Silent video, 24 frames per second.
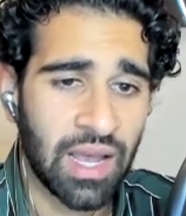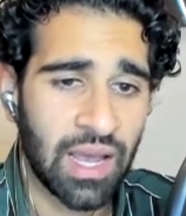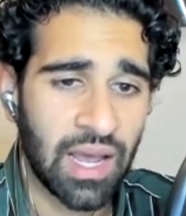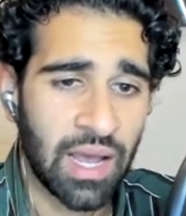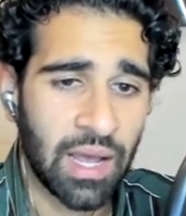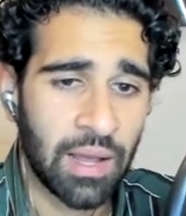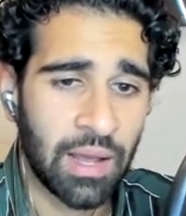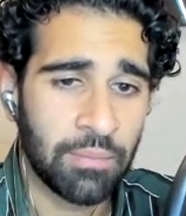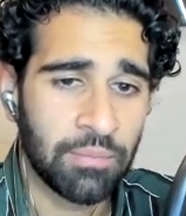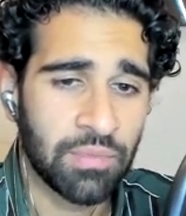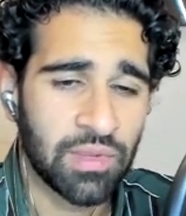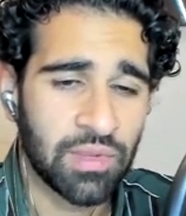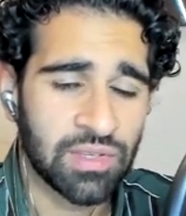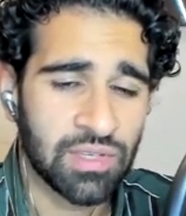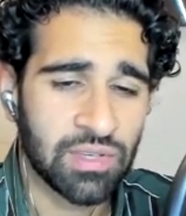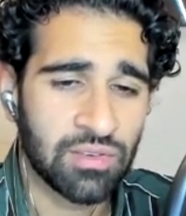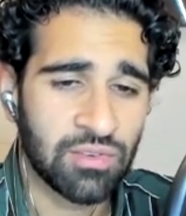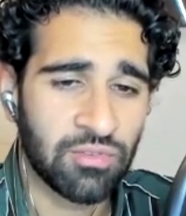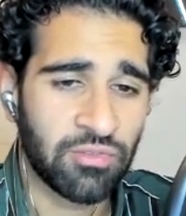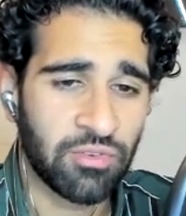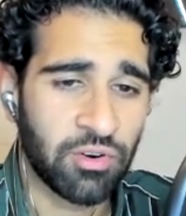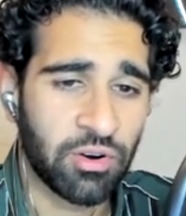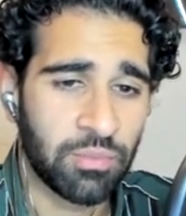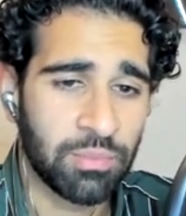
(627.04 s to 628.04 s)
This
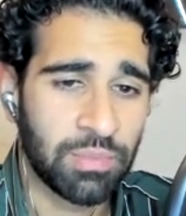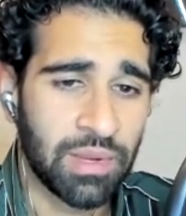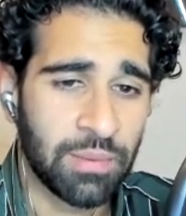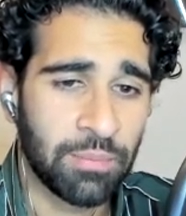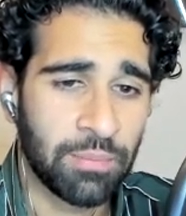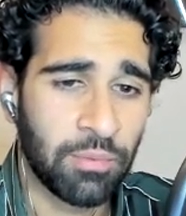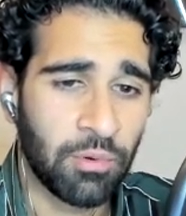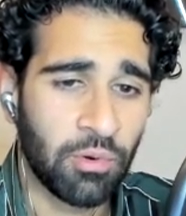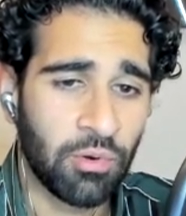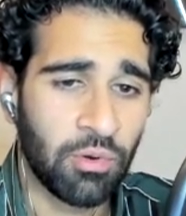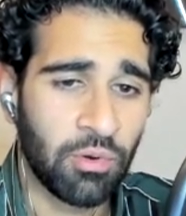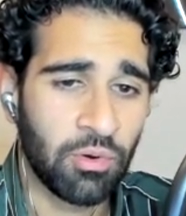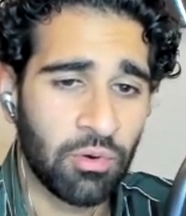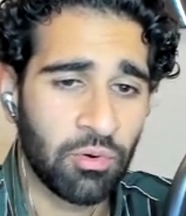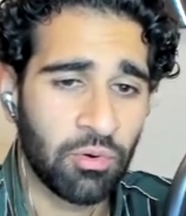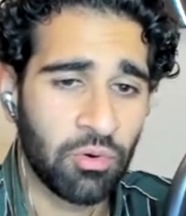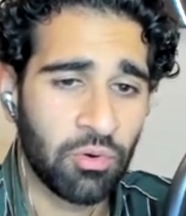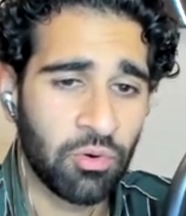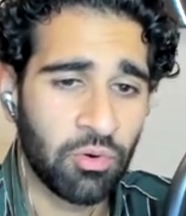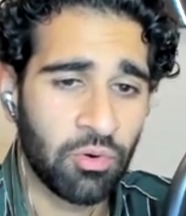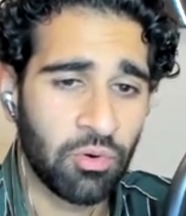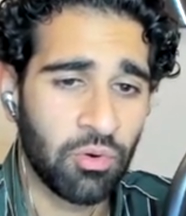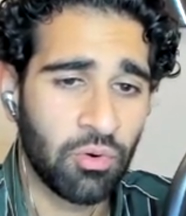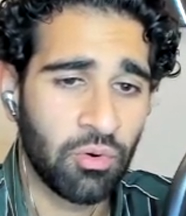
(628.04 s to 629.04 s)
is for people
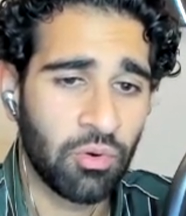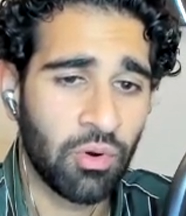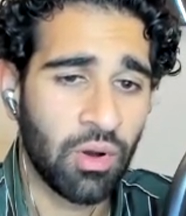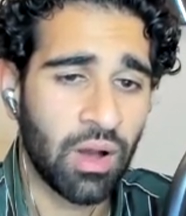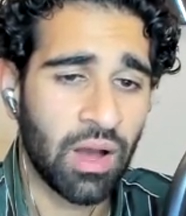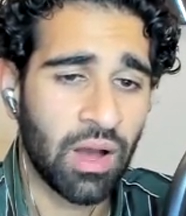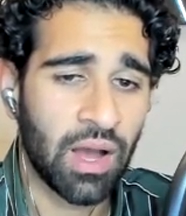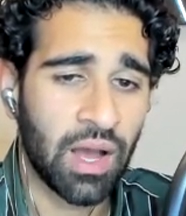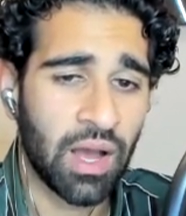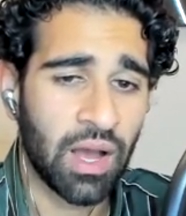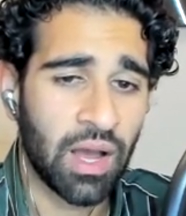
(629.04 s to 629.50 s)
who